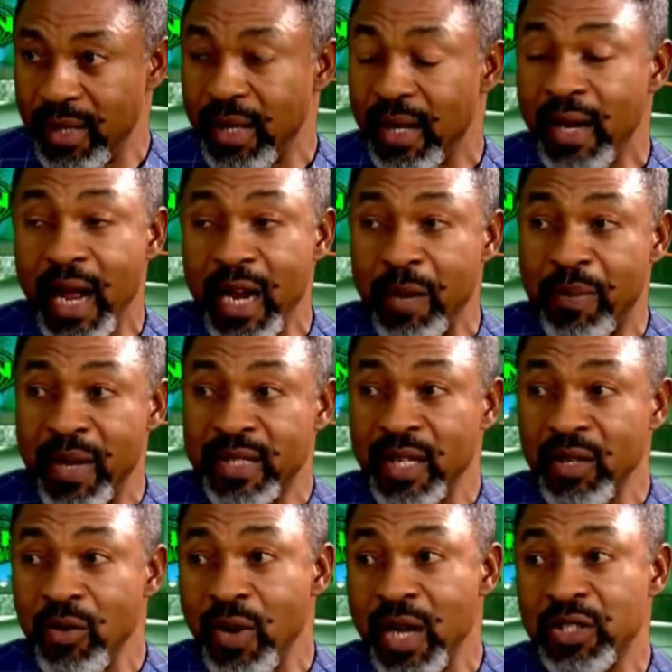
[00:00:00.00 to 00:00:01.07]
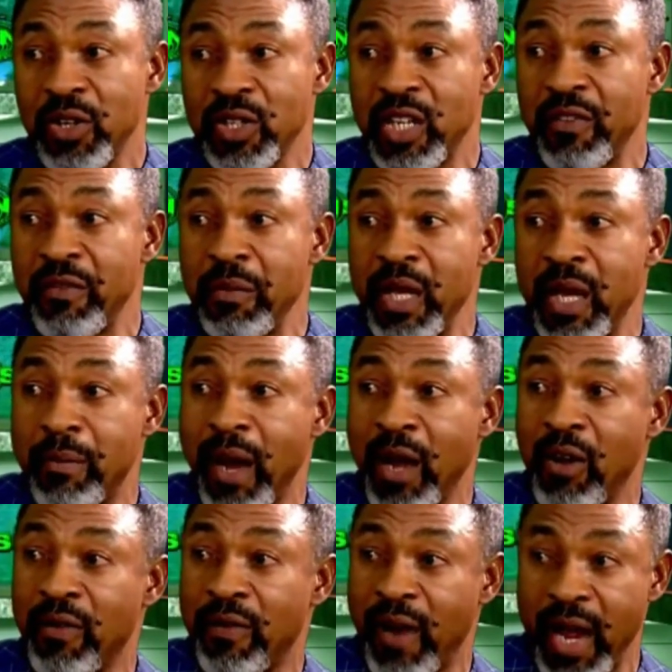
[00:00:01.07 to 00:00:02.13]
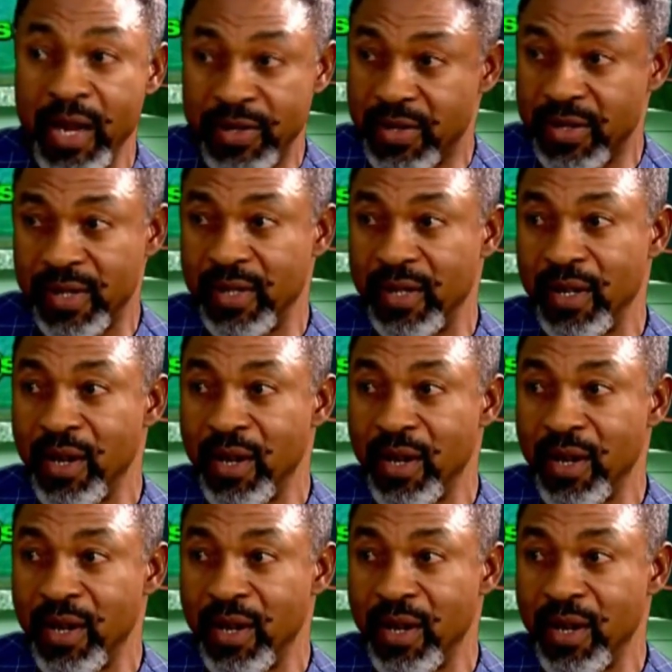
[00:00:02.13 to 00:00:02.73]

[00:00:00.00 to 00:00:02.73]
than the person who has just given me a bag of rice.